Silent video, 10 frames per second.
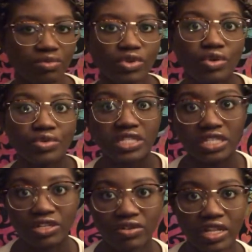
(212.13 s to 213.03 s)
We'll go with
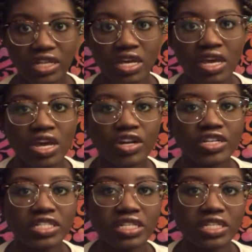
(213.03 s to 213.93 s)
Sicarelli.
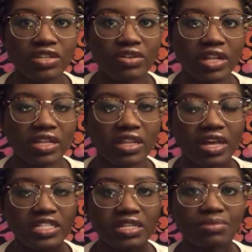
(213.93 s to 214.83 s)
Kristen Sicarelli, The
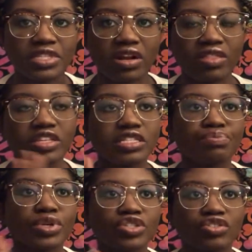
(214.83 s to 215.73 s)
Last Namsara. This
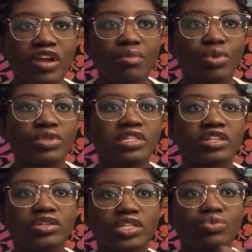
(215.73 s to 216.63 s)
bookstagrammer was
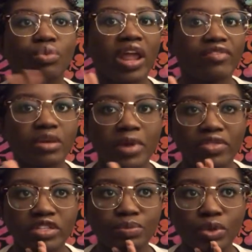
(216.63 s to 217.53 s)
literally raving about
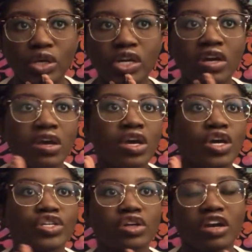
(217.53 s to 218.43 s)
this book,
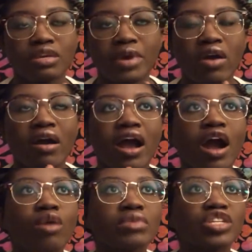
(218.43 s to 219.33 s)
talking about
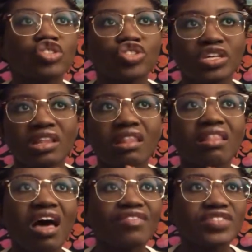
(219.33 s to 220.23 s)
how much she
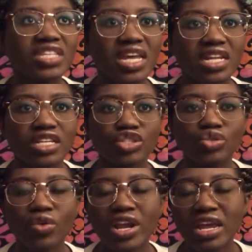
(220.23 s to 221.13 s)
loved it and
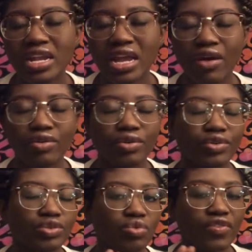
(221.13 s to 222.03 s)
enjoyed it and how it
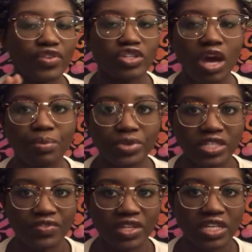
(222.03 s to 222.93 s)
was one of her top
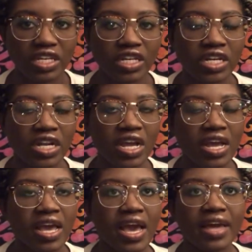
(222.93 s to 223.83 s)
reads of the year.
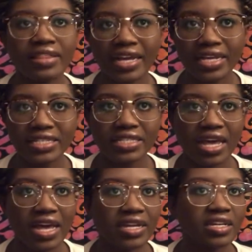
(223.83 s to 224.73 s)
And like I
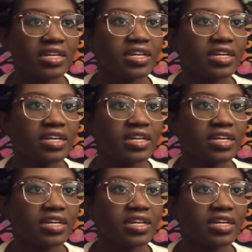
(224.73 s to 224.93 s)
said,